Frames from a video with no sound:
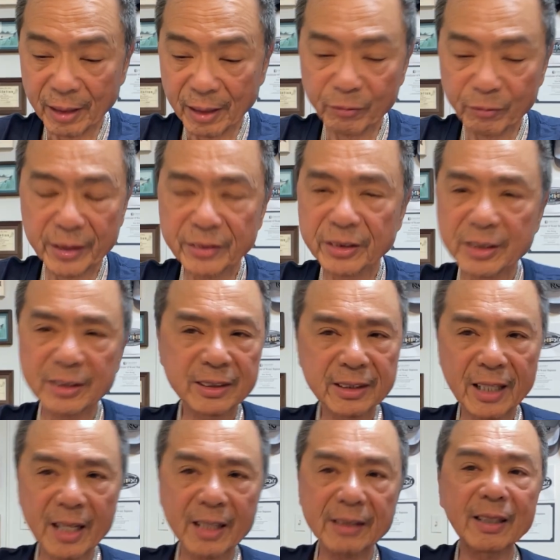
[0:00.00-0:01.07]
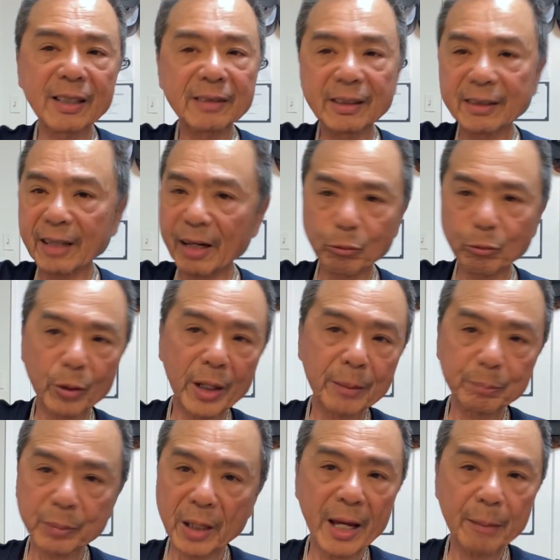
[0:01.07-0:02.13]
ever since then, and then I
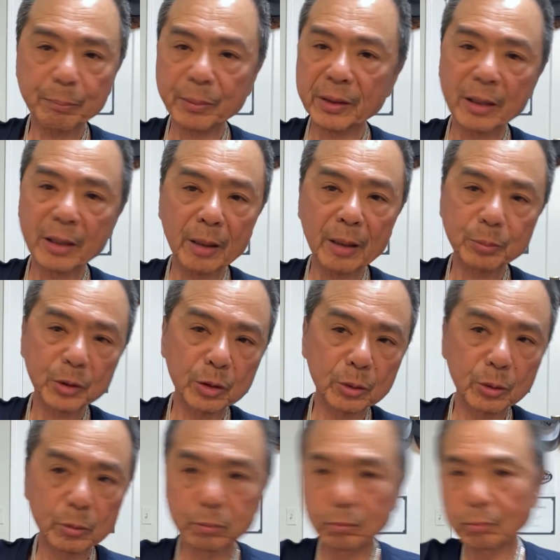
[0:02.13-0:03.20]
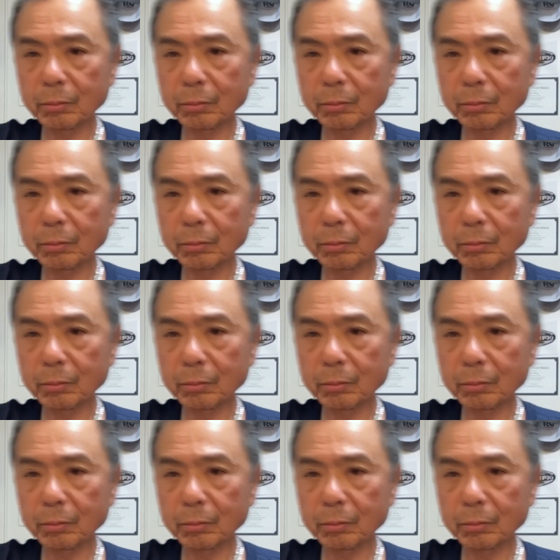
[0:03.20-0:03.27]
amped it up to